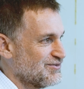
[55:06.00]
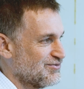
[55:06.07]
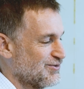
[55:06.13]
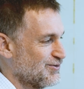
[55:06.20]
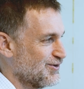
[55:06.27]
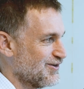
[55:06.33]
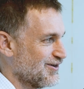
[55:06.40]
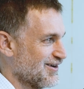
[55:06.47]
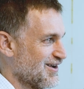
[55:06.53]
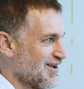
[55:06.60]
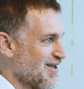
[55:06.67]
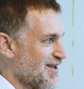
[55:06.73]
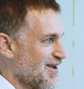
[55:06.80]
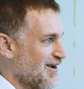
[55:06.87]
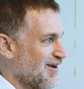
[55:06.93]
for
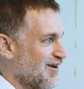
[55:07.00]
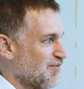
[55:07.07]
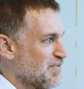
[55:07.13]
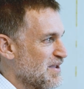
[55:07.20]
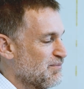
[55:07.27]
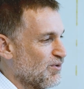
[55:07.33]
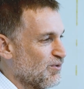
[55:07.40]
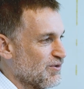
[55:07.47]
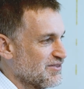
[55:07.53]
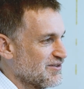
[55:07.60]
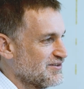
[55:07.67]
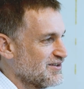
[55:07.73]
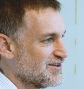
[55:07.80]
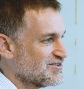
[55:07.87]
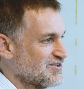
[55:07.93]
people with
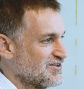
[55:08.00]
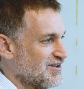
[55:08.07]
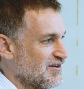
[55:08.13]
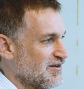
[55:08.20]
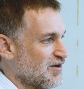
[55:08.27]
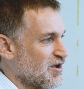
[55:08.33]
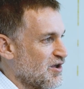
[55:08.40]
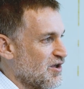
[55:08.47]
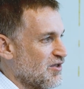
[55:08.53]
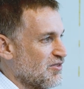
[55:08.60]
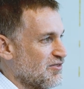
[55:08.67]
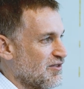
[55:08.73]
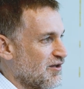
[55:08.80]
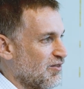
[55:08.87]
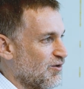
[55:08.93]
addiction,
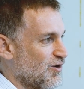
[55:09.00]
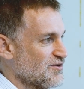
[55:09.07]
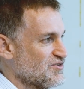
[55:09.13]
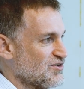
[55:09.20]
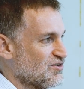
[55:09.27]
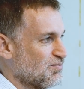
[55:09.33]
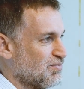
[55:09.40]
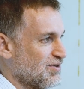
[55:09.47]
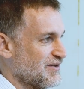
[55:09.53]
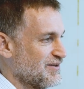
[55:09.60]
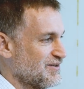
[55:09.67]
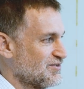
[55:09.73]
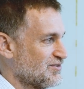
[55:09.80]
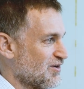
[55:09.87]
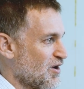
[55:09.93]
the largest
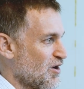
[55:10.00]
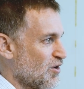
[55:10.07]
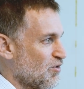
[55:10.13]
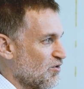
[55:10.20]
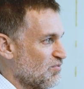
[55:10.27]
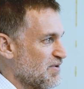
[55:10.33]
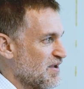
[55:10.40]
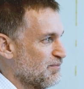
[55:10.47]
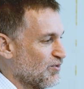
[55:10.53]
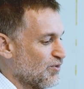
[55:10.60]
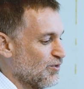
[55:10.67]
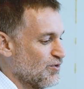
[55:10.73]
place with people